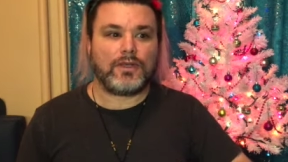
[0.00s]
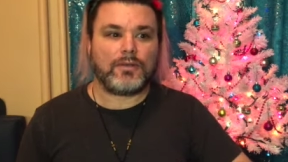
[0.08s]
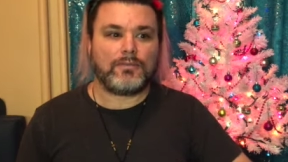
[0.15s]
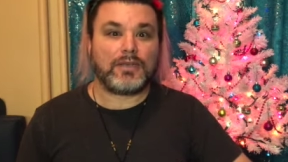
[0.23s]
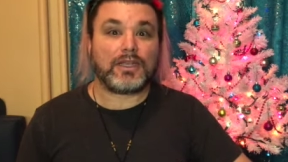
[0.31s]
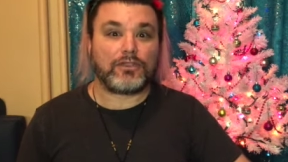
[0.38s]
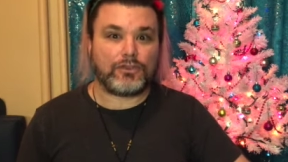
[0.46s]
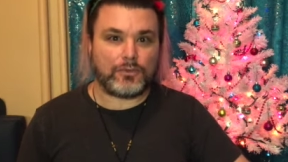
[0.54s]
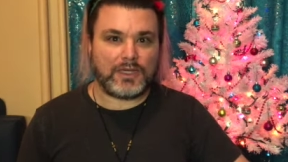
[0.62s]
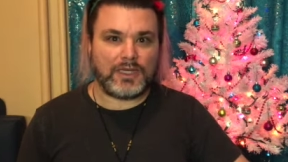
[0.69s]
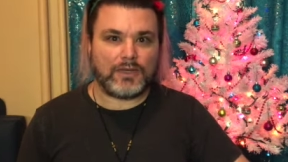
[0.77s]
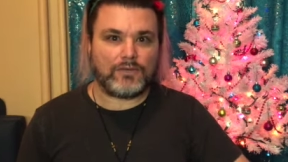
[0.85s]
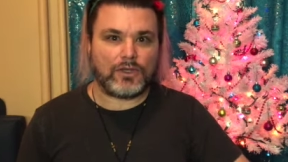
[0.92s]
pick
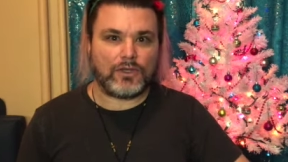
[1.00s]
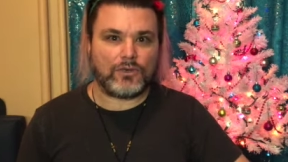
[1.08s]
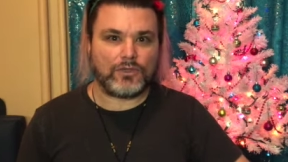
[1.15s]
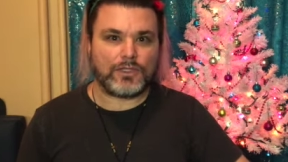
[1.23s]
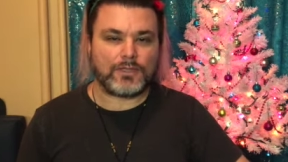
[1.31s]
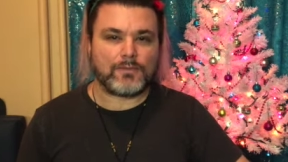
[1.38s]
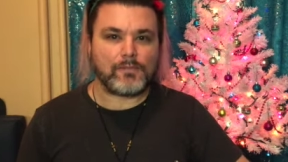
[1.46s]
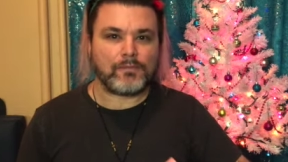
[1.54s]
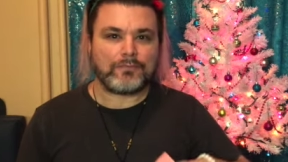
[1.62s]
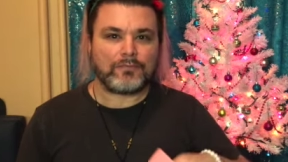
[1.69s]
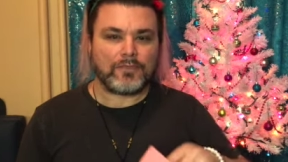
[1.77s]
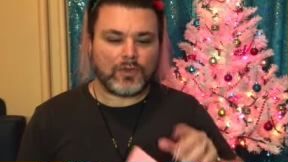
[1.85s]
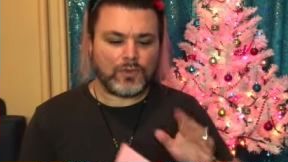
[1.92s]
three of those.
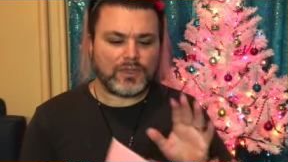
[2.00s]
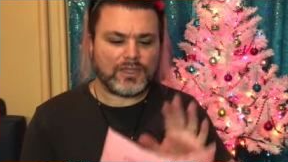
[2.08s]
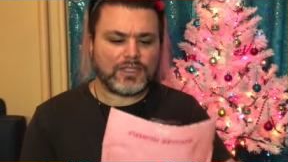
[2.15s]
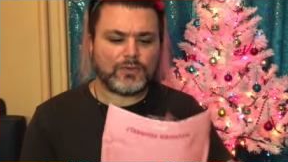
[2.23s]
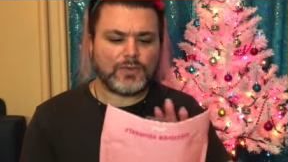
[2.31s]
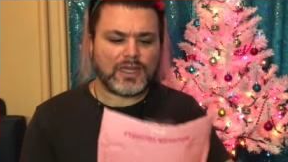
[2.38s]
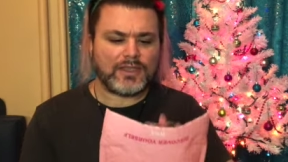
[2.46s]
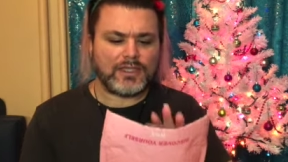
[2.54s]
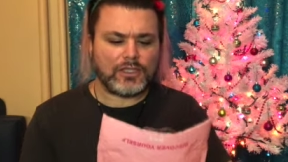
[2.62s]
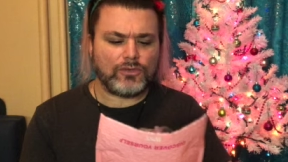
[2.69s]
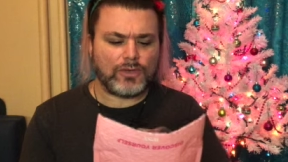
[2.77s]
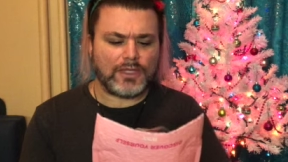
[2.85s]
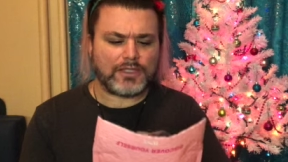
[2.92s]
With this one, I think
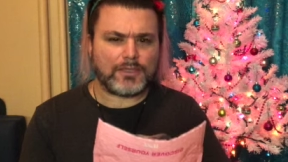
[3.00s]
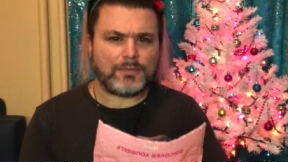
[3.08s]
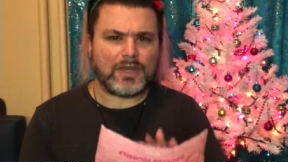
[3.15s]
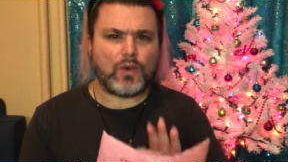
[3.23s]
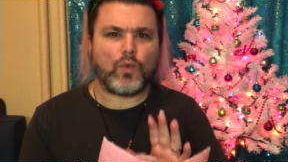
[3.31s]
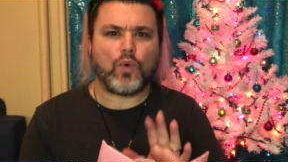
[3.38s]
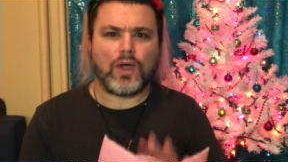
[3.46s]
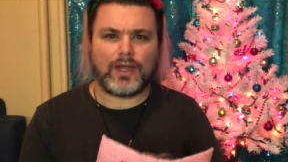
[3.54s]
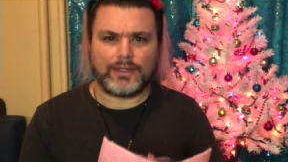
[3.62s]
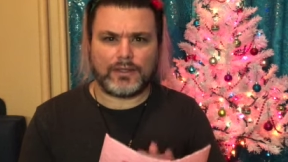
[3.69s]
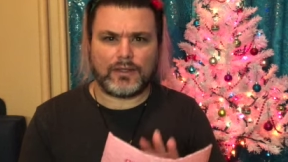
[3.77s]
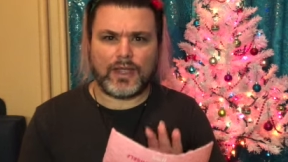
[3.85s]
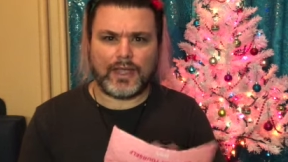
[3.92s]
you get to pick
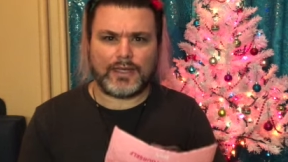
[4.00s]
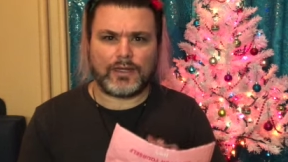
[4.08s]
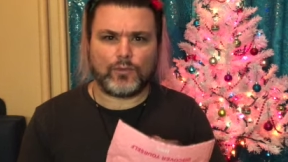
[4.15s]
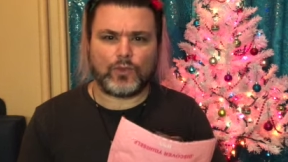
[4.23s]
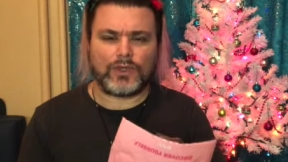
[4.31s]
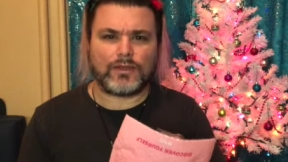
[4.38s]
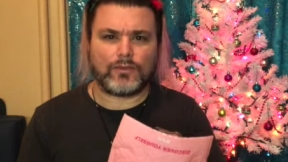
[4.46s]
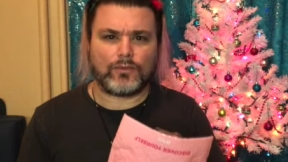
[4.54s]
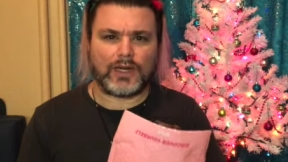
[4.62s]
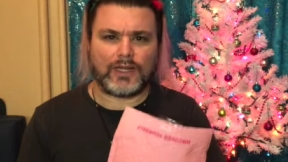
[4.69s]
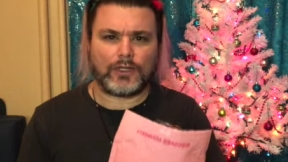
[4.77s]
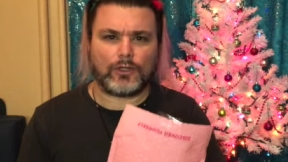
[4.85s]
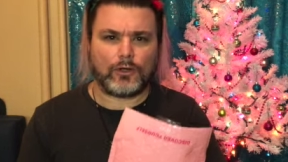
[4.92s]
one item with the
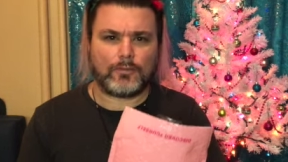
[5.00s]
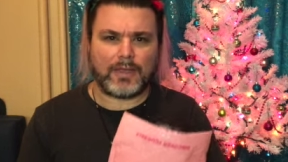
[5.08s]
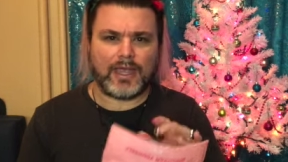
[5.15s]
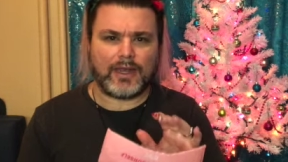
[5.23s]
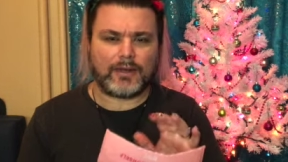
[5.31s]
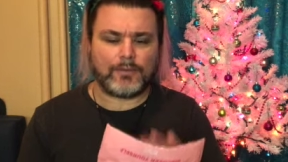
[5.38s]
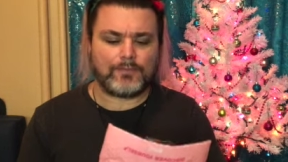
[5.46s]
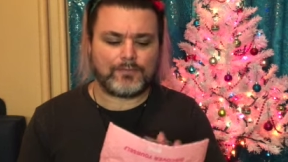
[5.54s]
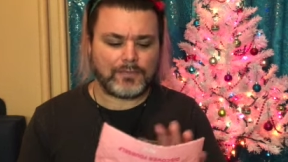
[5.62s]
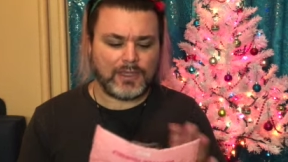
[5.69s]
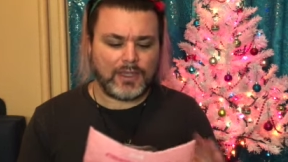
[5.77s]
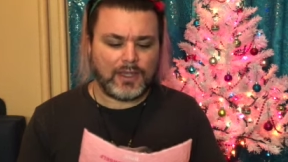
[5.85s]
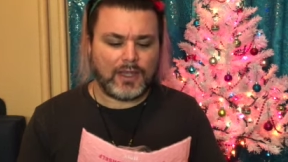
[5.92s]
regular bag.
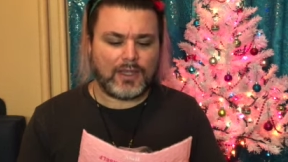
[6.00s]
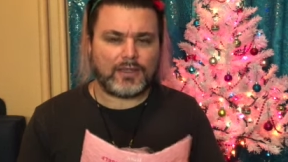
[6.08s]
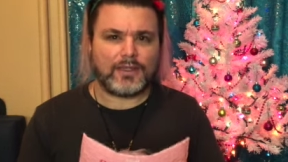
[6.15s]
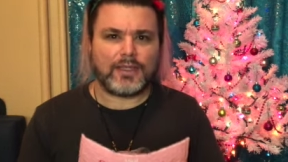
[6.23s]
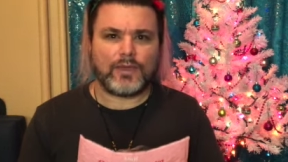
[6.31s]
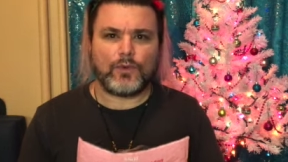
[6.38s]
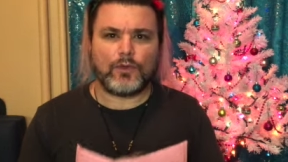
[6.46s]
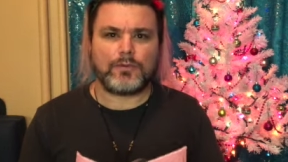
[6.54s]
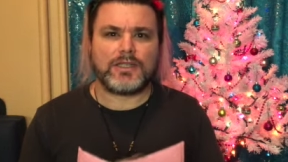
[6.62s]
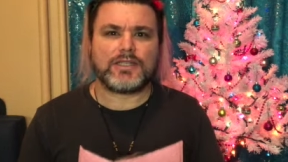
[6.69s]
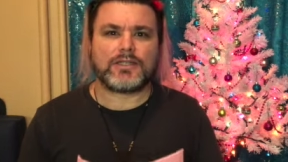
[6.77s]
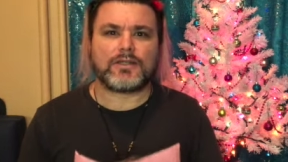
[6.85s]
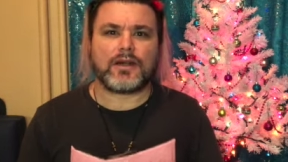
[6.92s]
And then they will be
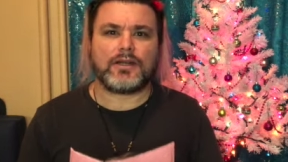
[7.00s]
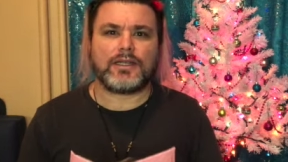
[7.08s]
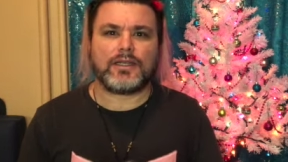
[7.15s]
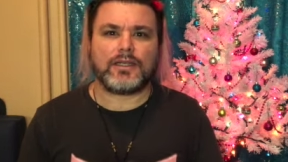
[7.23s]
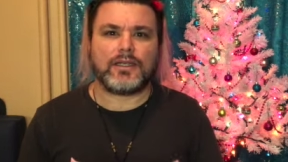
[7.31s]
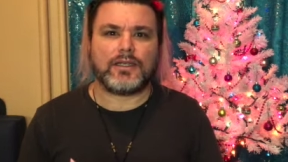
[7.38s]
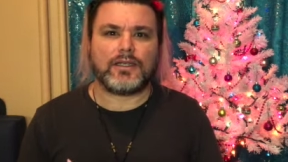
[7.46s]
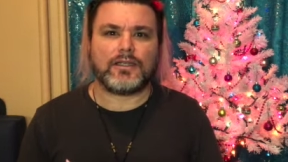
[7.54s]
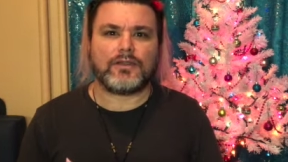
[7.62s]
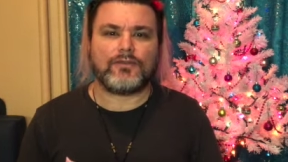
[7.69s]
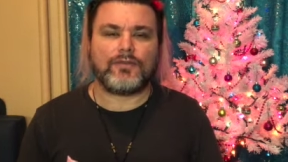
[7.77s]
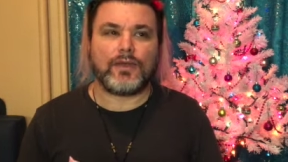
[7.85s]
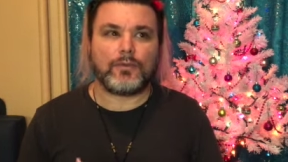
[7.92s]
starting
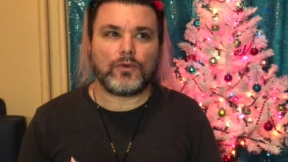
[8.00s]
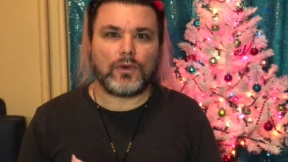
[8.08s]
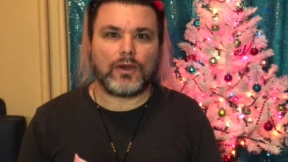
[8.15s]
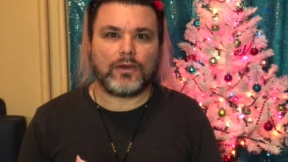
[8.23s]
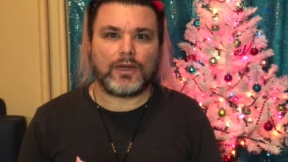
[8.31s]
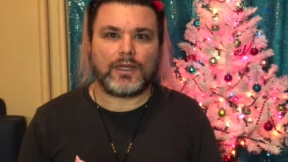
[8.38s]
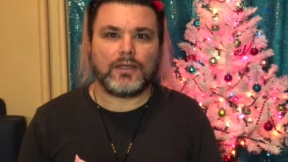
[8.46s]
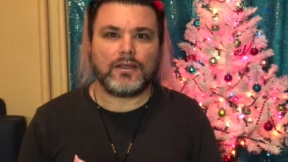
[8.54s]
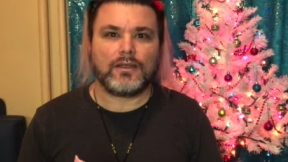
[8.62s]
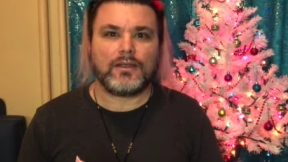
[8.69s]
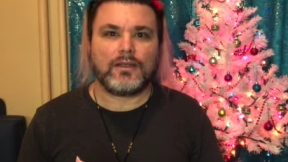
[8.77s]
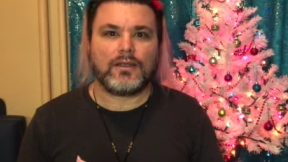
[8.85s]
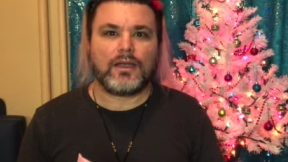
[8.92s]
in February
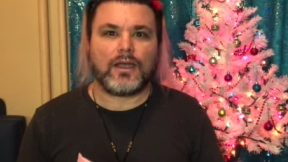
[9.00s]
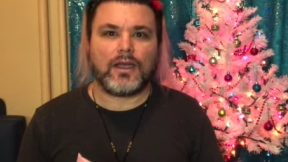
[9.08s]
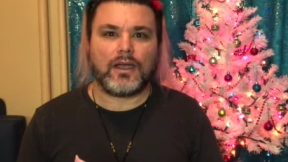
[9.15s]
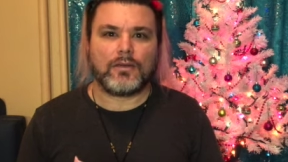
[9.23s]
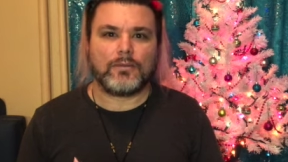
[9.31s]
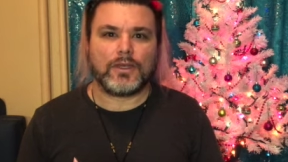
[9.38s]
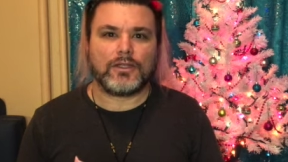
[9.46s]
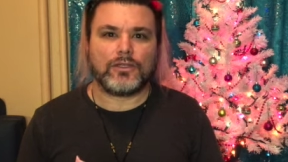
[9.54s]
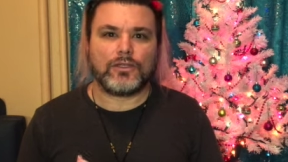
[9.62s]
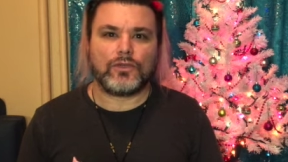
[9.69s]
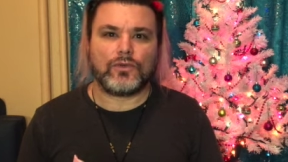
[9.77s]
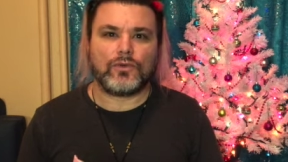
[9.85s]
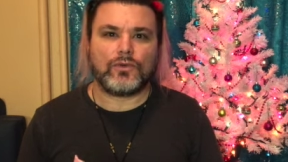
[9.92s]
um, a
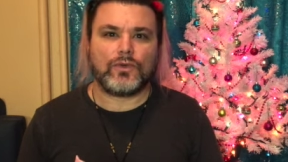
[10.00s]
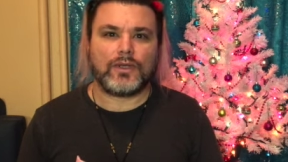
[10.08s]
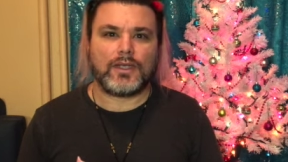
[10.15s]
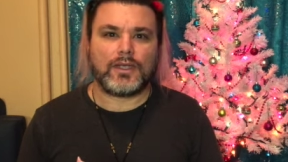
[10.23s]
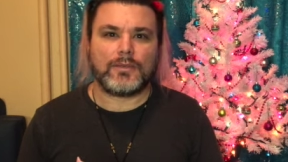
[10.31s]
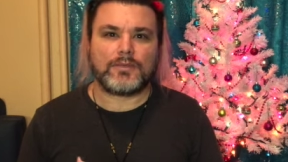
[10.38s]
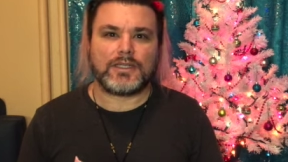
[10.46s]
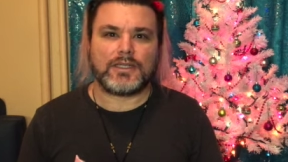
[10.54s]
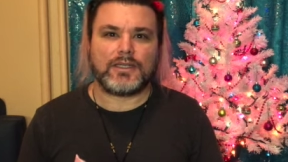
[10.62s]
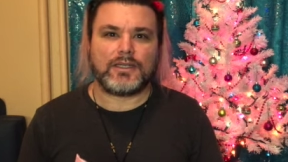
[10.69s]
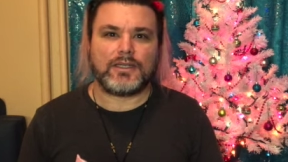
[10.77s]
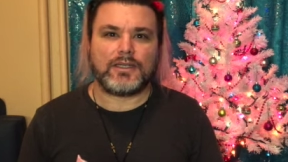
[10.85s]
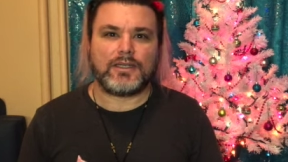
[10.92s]
new
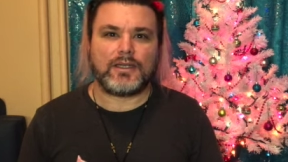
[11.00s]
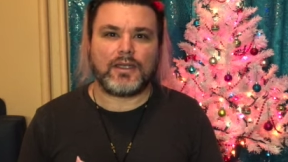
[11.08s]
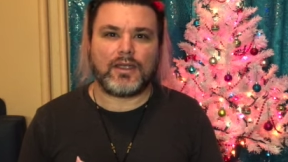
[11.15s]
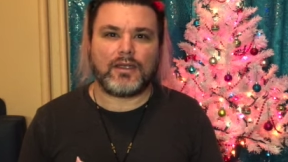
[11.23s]
Ipsy